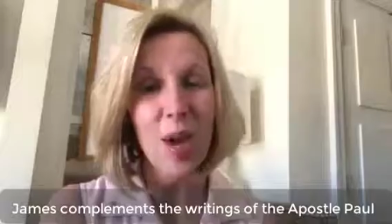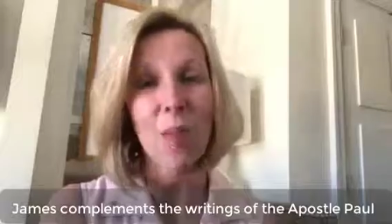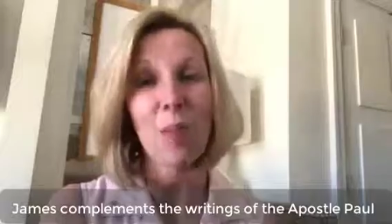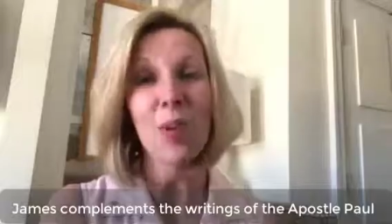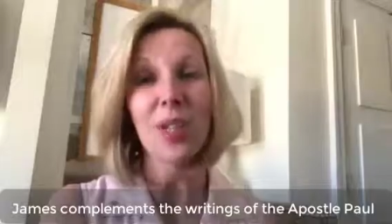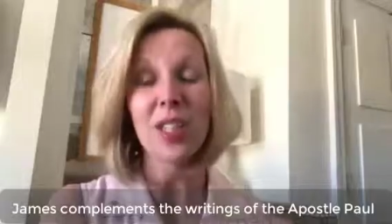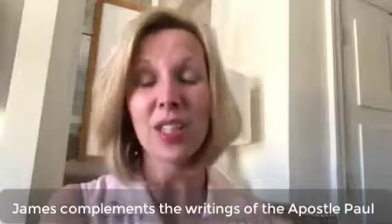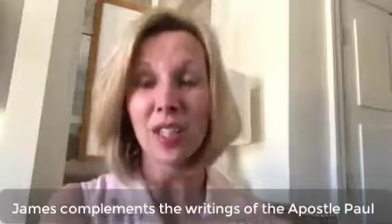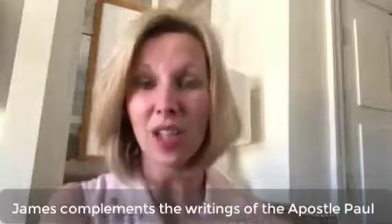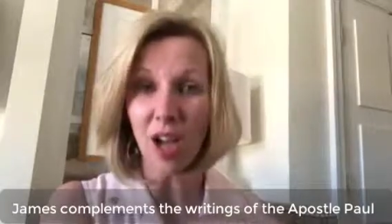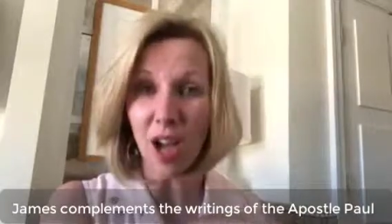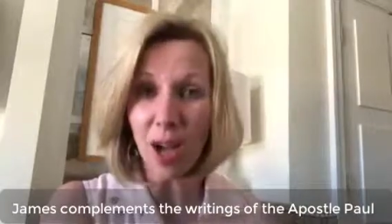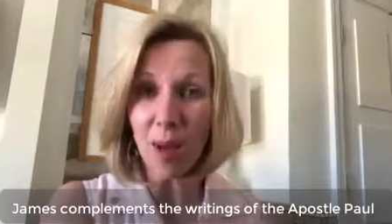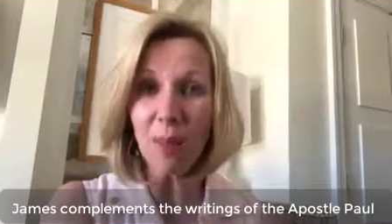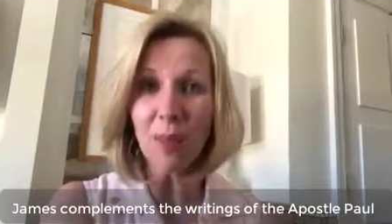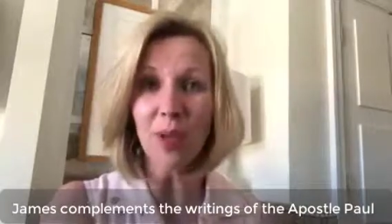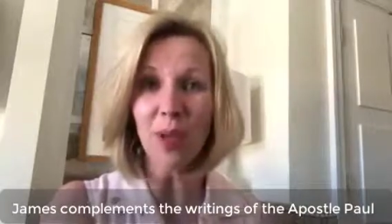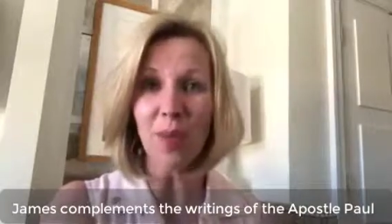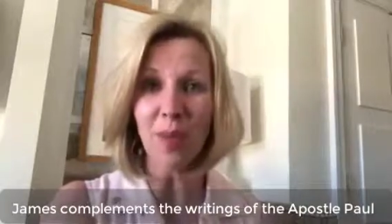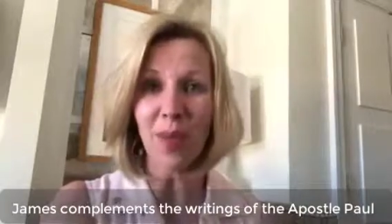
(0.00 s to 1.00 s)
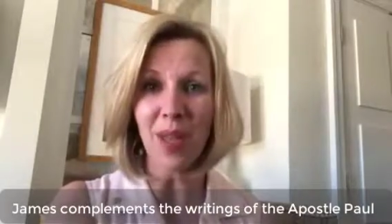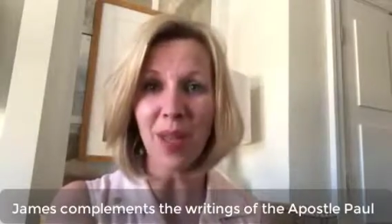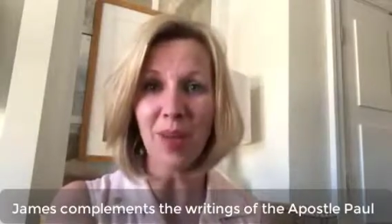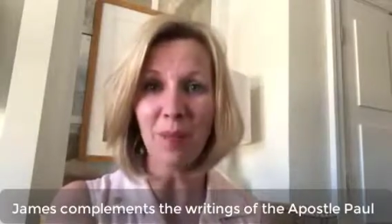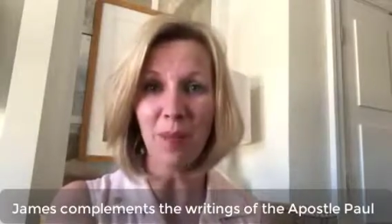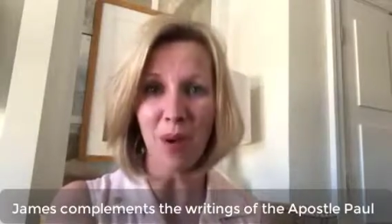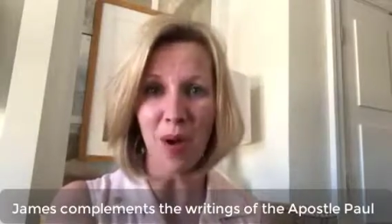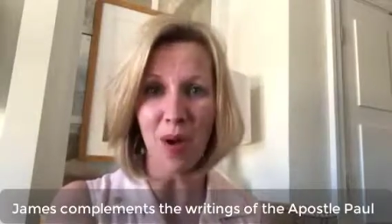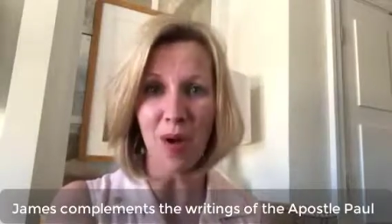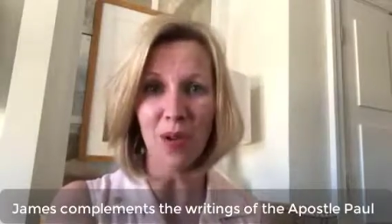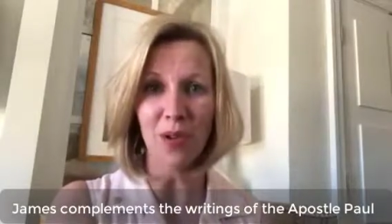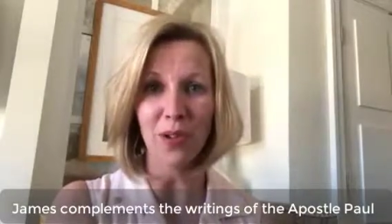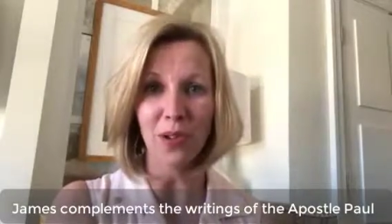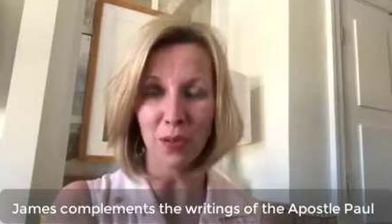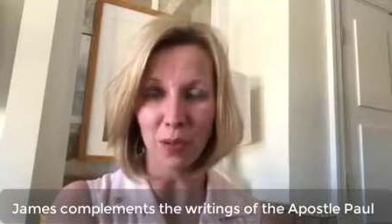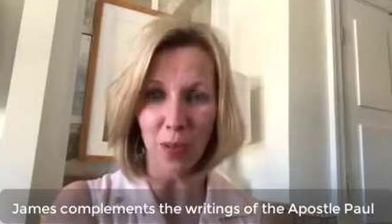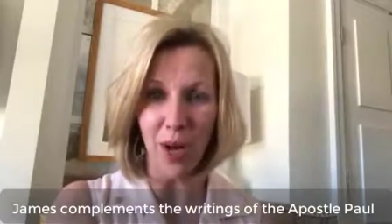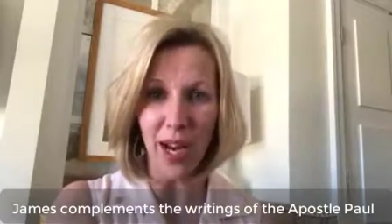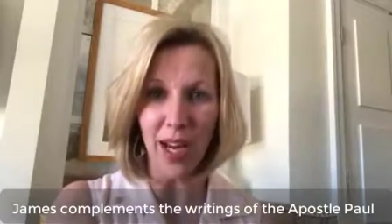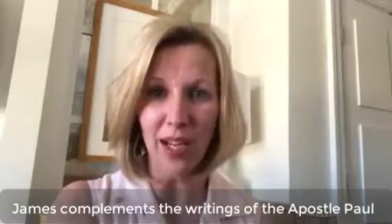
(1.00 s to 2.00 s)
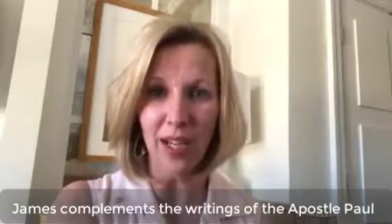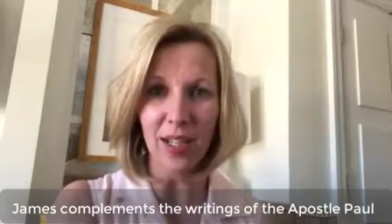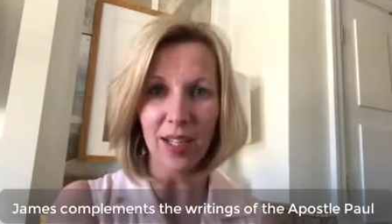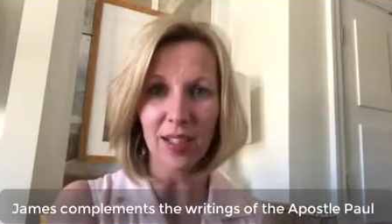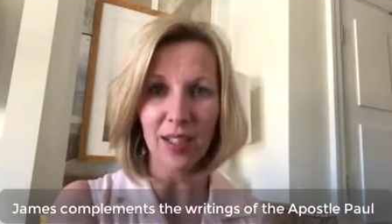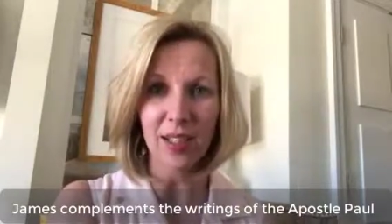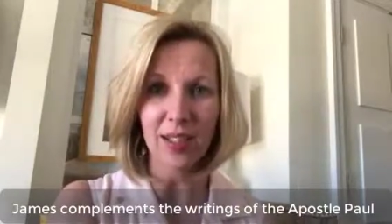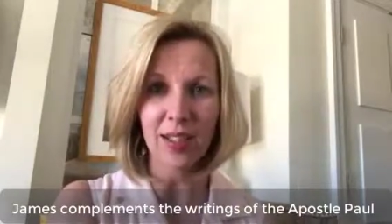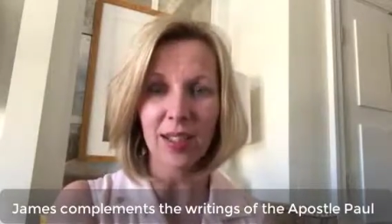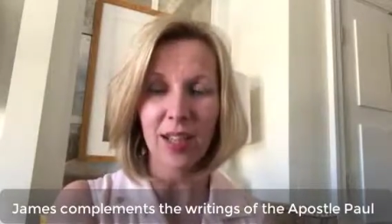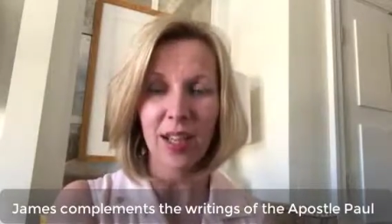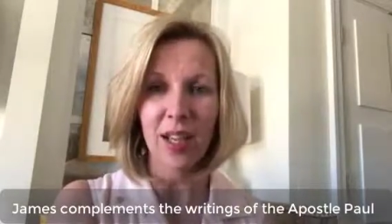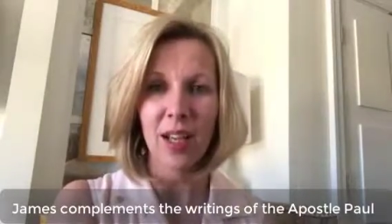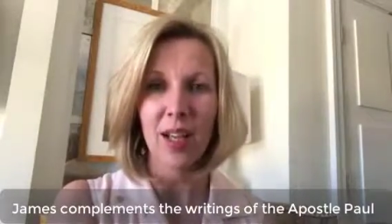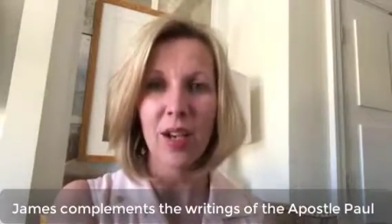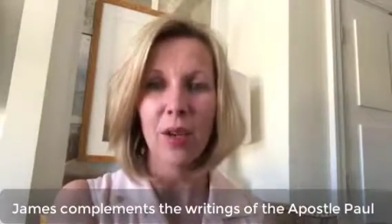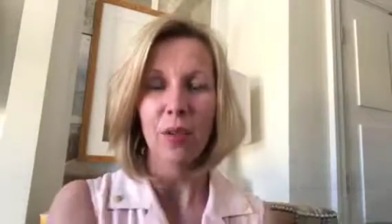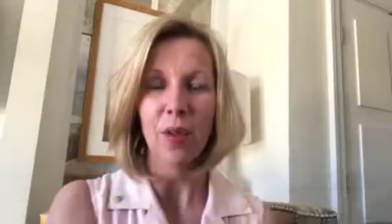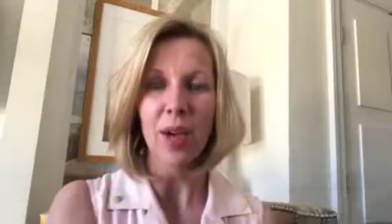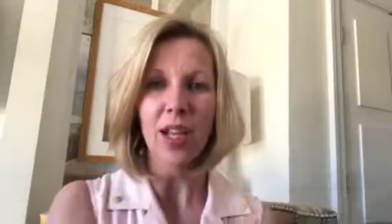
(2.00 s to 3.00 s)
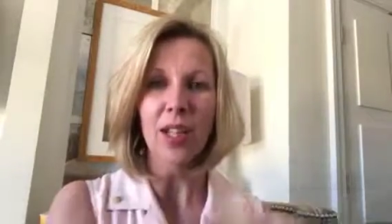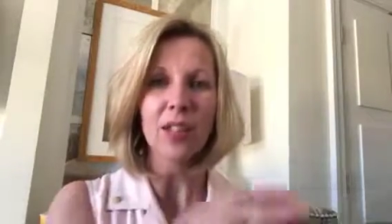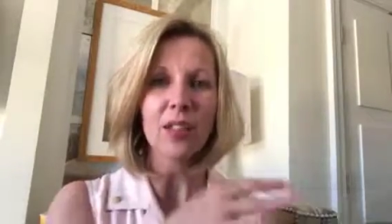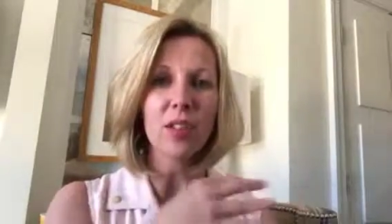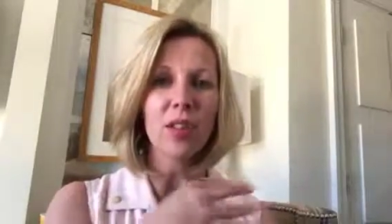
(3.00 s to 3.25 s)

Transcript: but to complement Paul's writings right?